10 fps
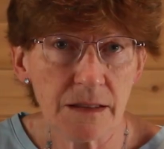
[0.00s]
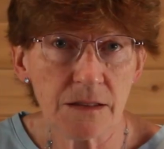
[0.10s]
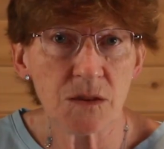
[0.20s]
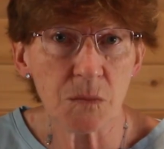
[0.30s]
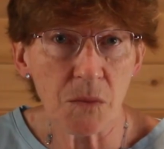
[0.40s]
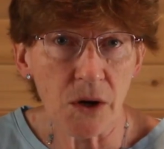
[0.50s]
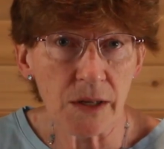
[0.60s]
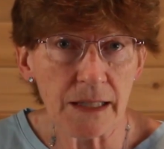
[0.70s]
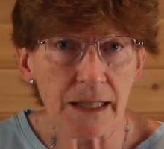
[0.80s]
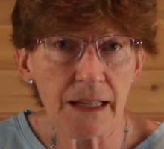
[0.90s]
such as
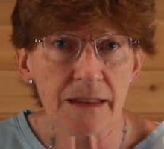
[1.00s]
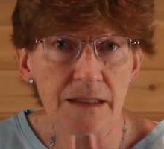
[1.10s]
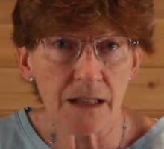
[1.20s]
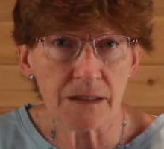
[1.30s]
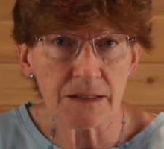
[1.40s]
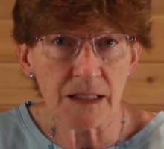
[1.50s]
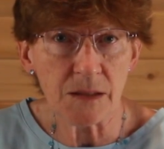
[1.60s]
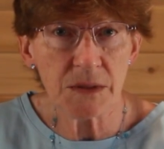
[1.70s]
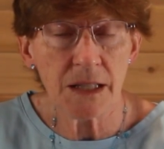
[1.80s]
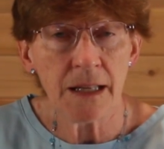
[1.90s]
marketing and the sales
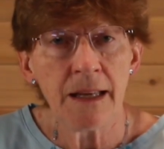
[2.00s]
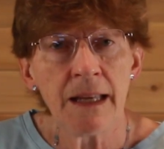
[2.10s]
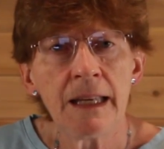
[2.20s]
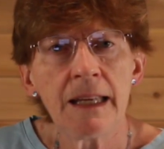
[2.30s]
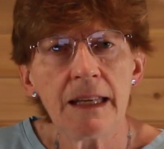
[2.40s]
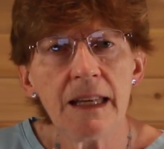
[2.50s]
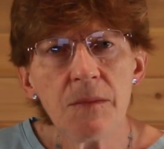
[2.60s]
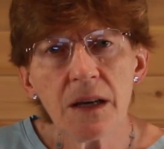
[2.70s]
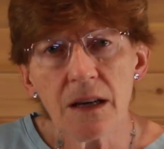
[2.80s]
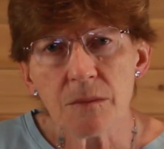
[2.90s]
teams. He
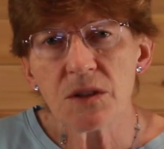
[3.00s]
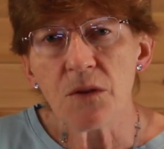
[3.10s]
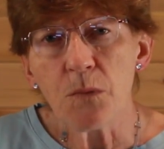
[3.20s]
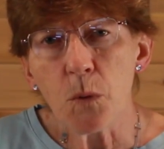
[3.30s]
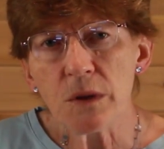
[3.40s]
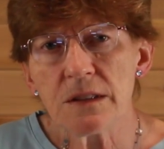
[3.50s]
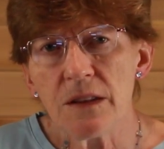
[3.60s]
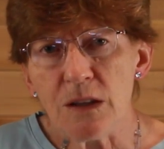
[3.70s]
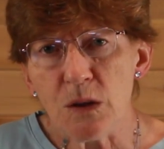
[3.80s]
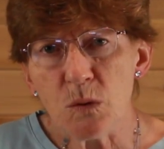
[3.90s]
becomes the voice
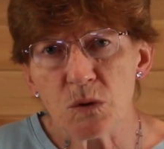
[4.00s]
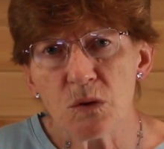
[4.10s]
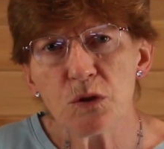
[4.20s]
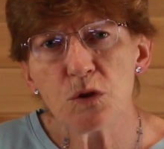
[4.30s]
of the users